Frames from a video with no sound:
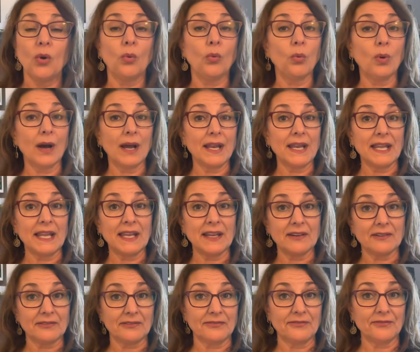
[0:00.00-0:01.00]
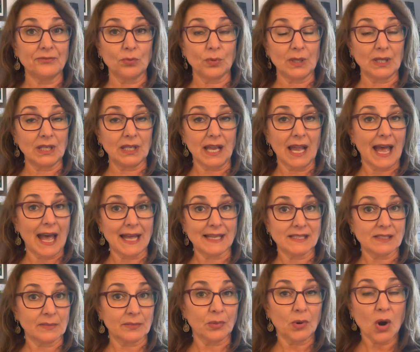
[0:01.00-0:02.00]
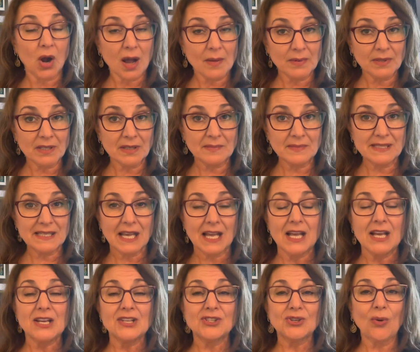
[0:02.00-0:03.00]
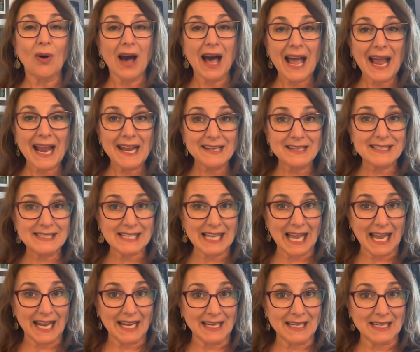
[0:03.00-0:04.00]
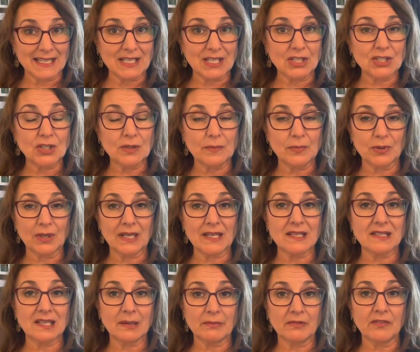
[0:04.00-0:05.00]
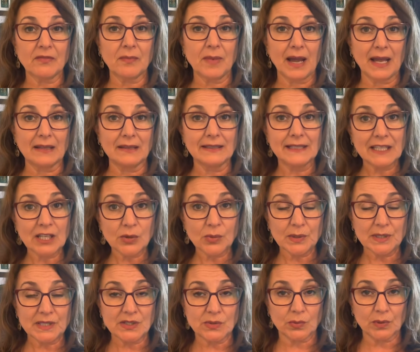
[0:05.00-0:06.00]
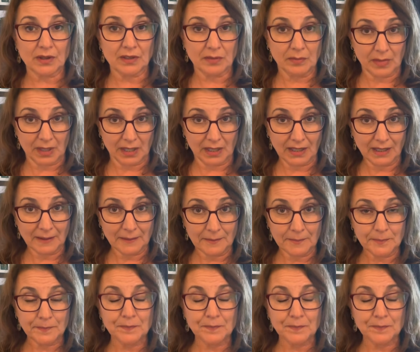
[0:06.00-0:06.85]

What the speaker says: What if we had some problems? So I decided to bring some of my liquids with me.